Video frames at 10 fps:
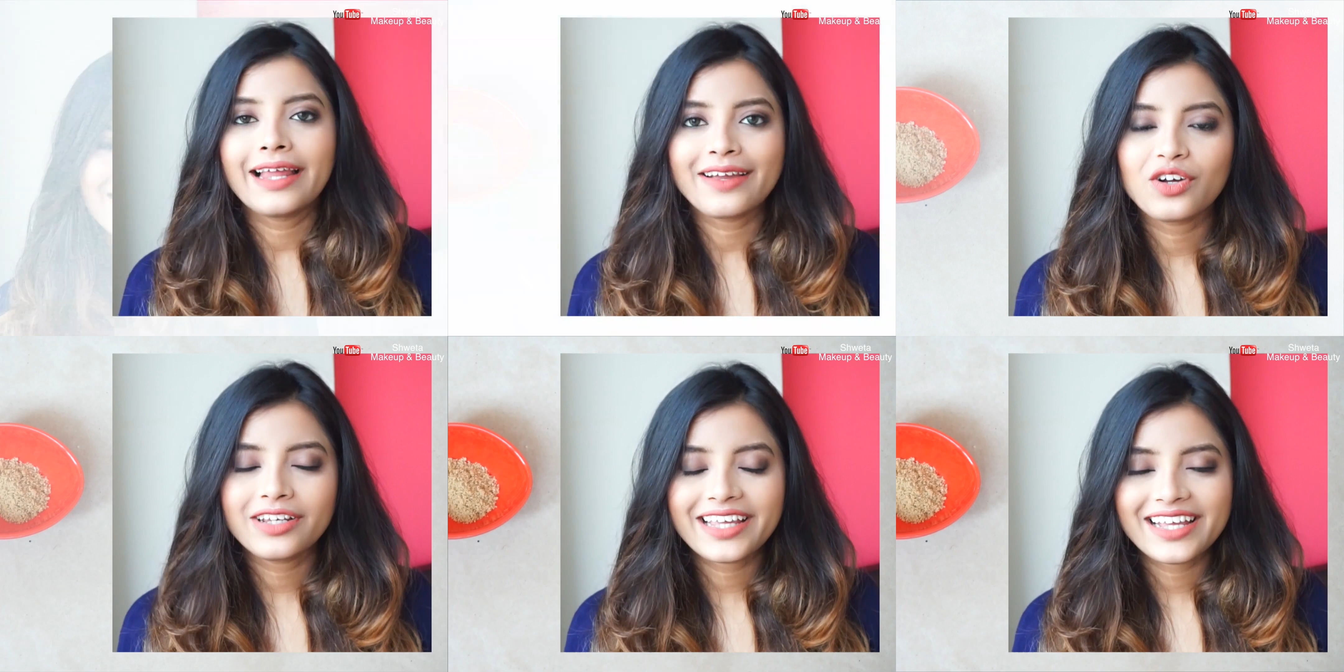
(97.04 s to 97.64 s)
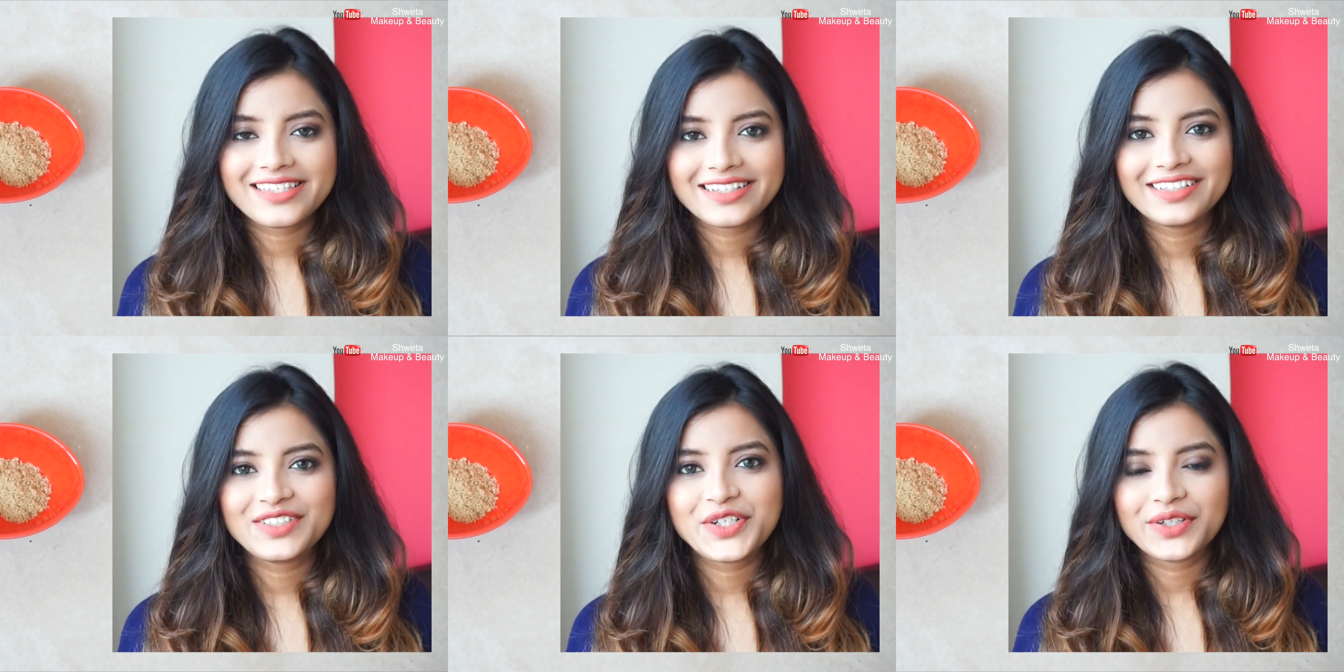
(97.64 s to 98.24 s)
Glycolic acid
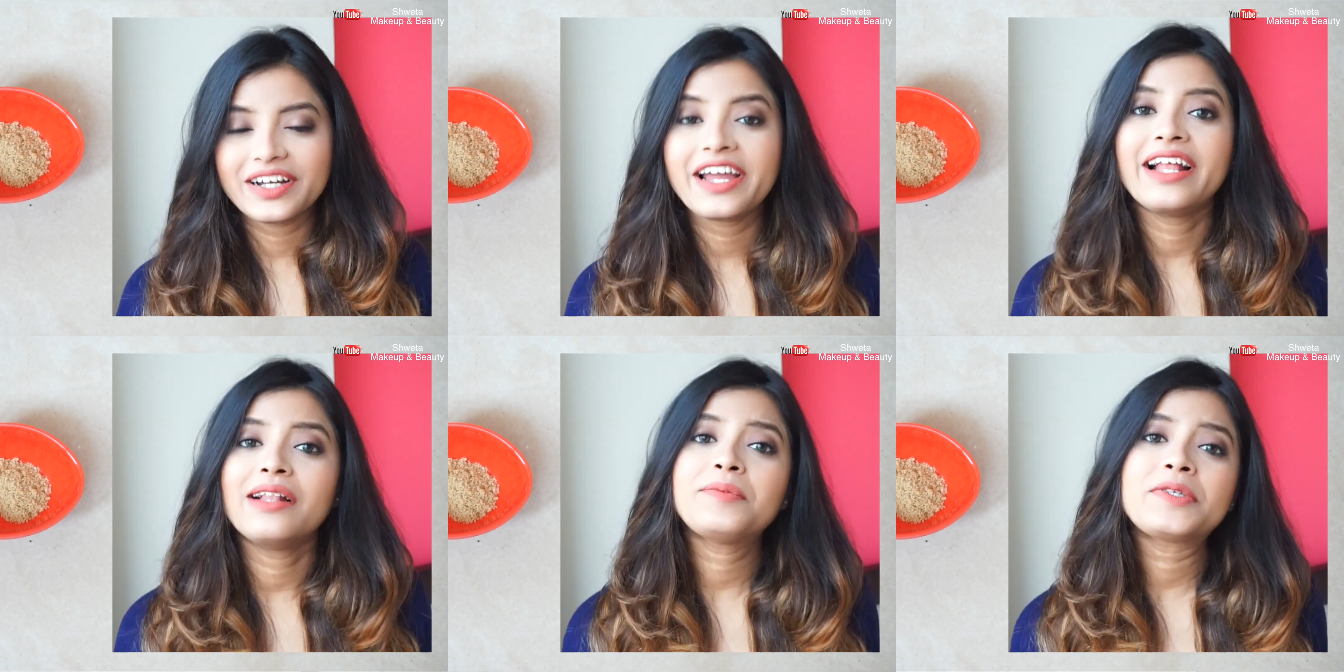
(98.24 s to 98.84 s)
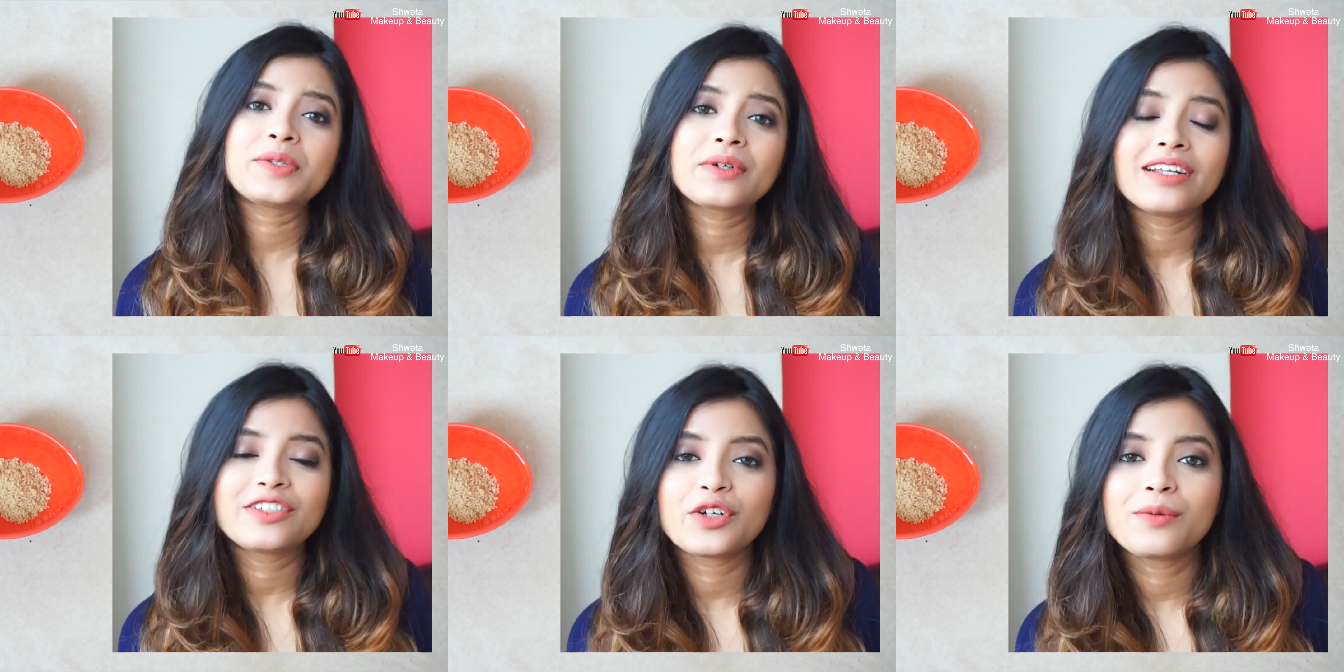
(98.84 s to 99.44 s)
in sugar helps to
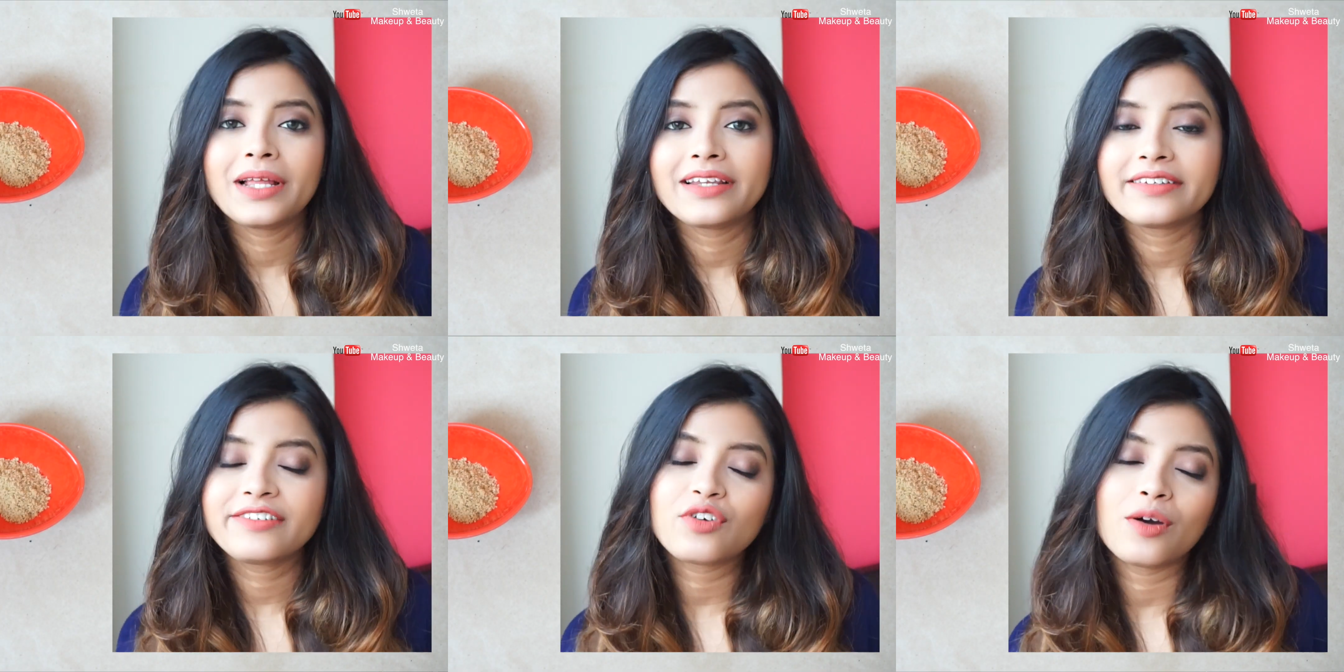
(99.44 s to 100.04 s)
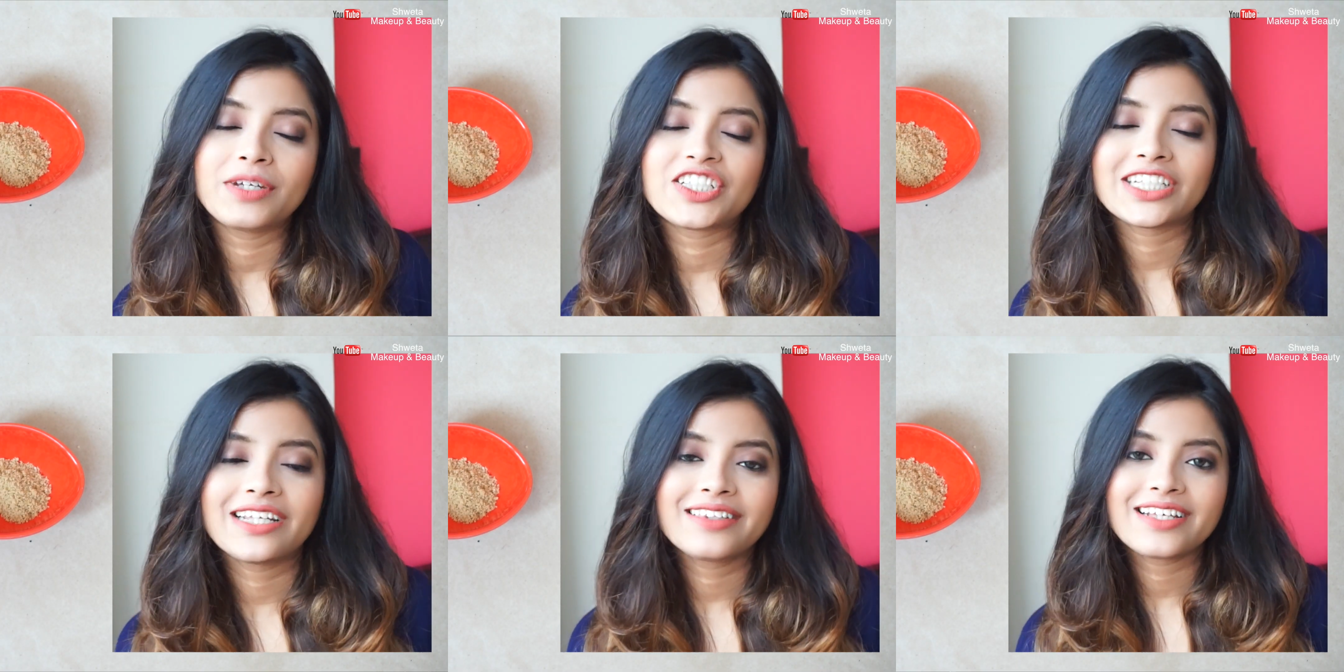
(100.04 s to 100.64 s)
control melanin formation
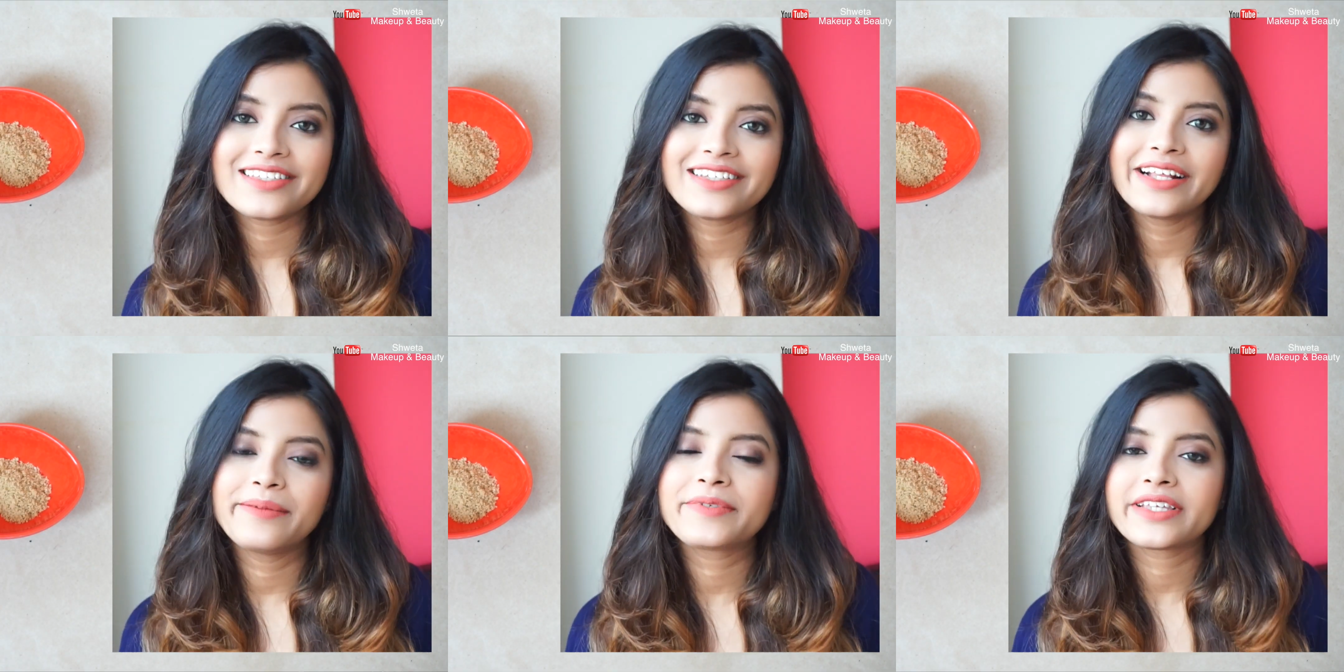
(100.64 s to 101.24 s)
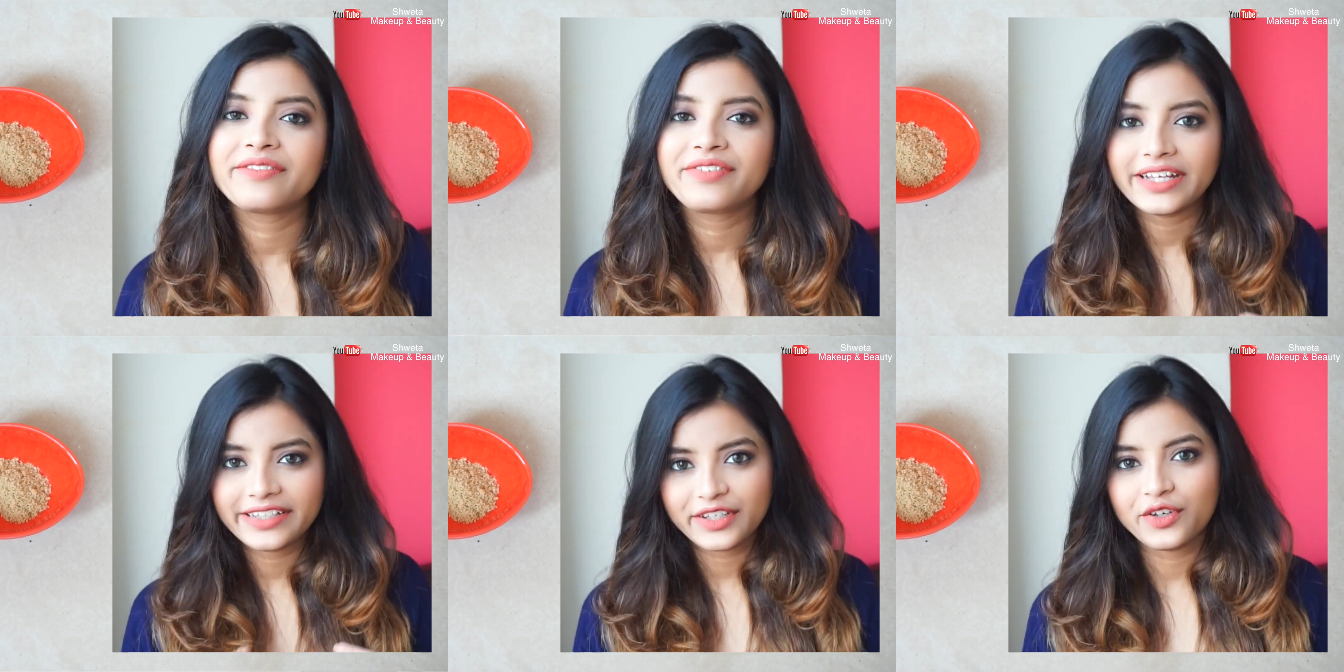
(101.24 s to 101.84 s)
and thus it helps in
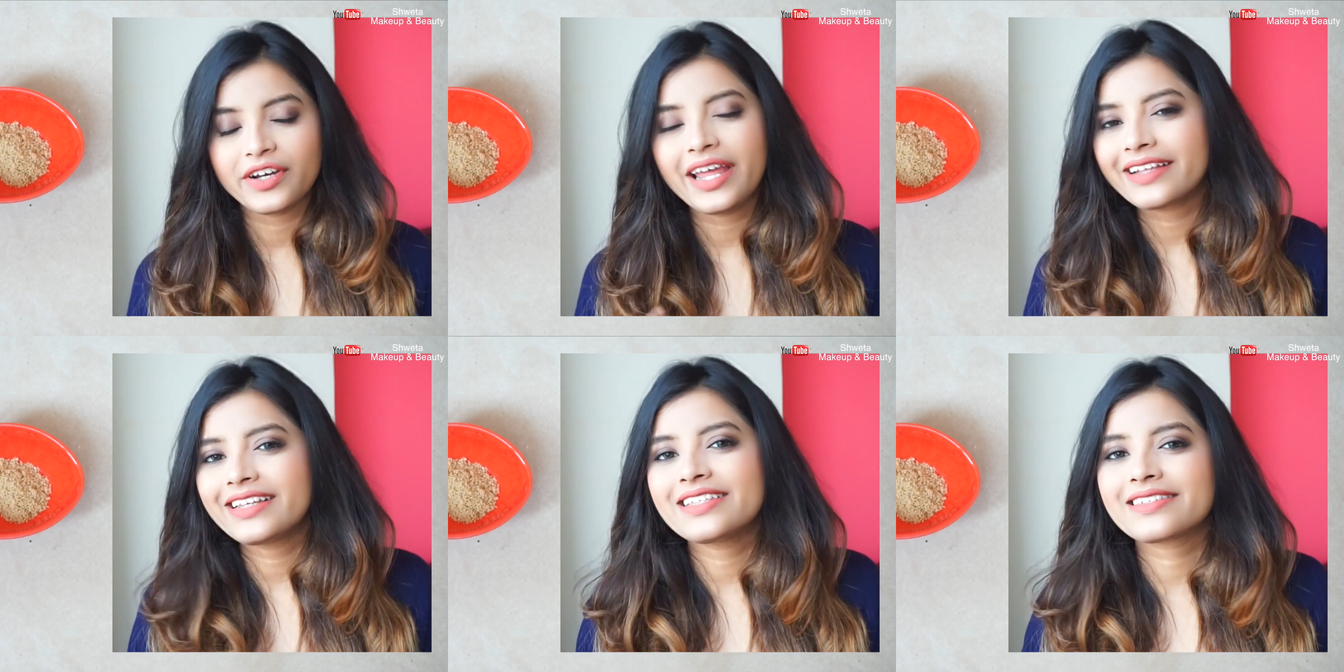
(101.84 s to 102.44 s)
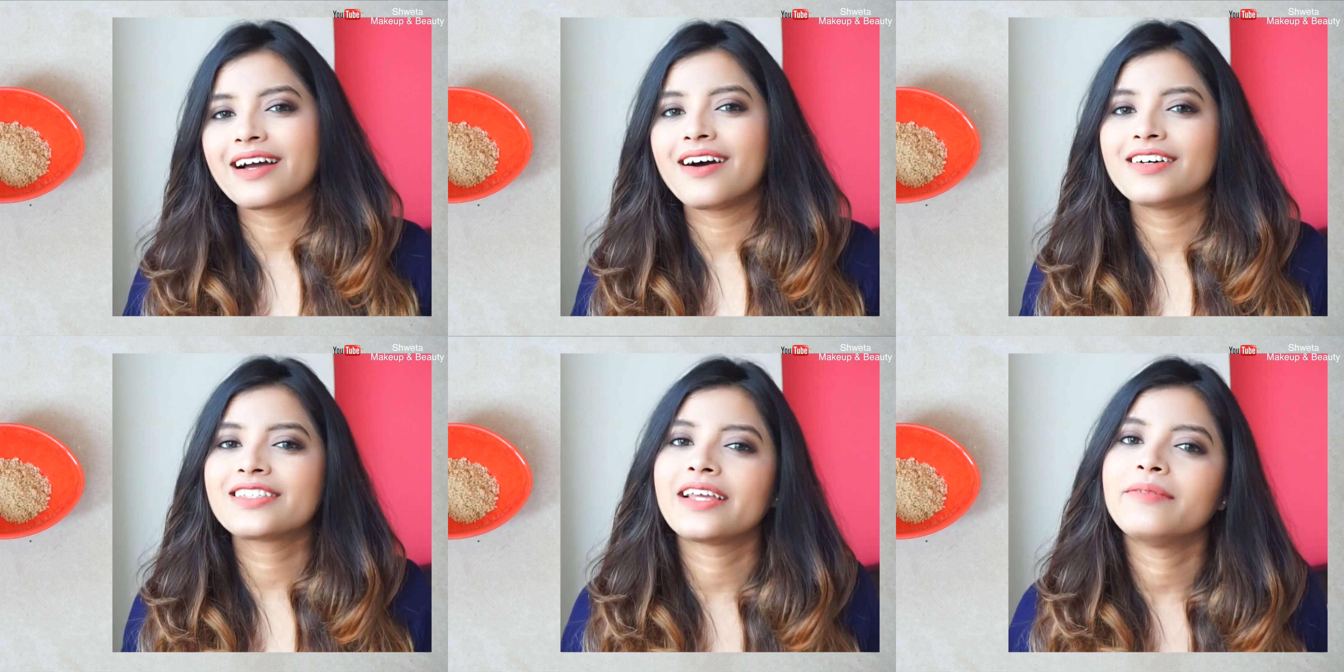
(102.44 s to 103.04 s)
fading your acne
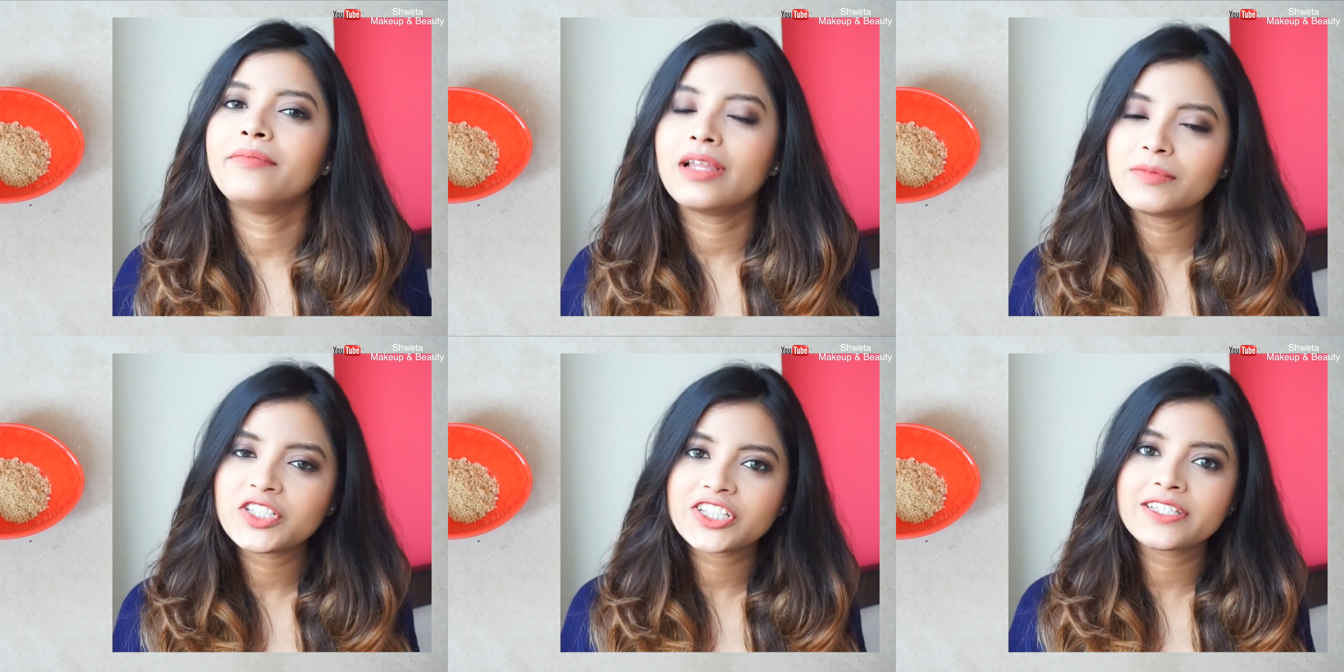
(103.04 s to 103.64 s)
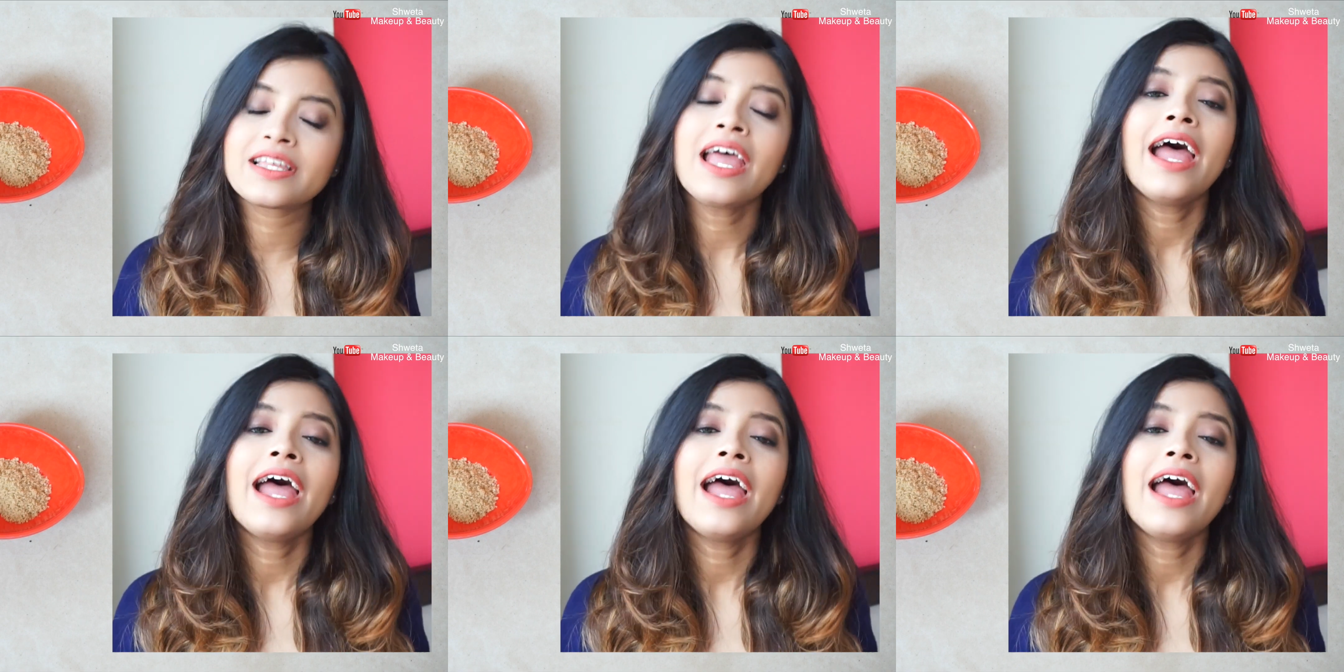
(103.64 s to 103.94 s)
scars and blemishes,